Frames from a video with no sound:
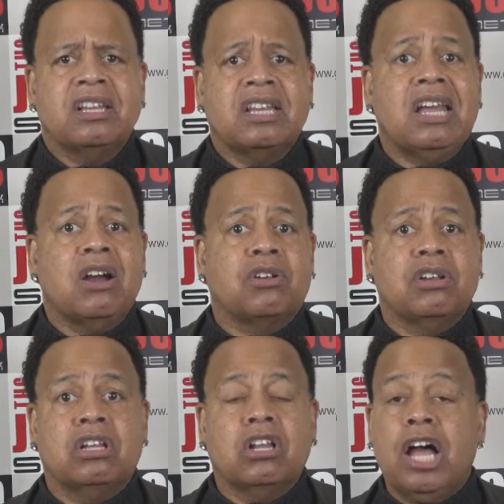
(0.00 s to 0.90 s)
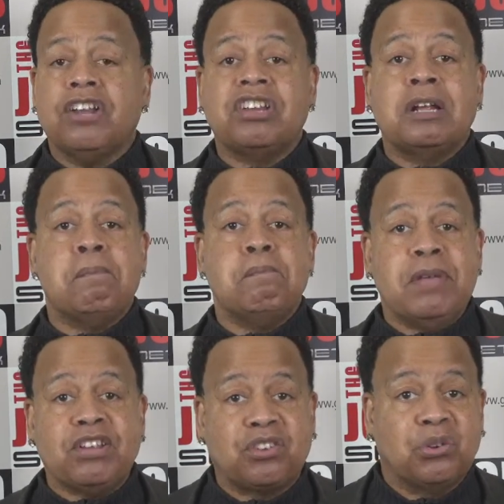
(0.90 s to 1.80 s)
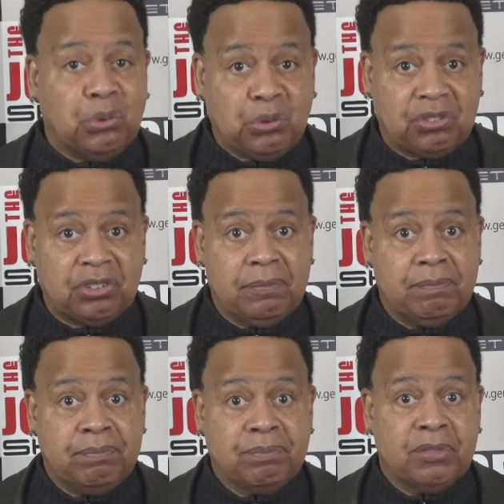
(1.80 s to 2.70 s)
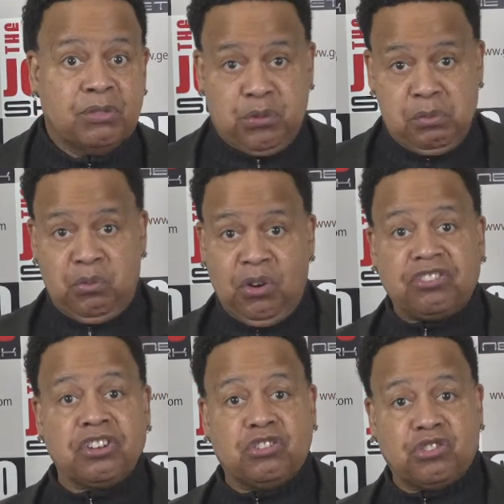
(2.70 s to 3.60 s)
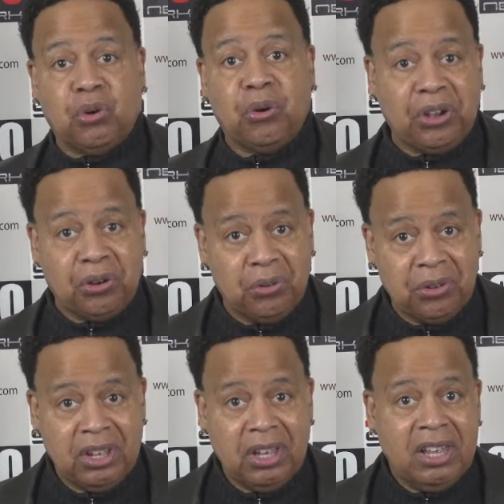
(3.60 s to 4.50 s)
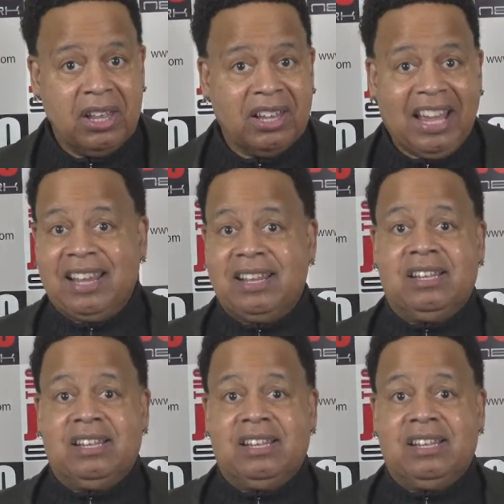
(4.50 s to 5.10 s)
They are launching missiles from Russian soil, like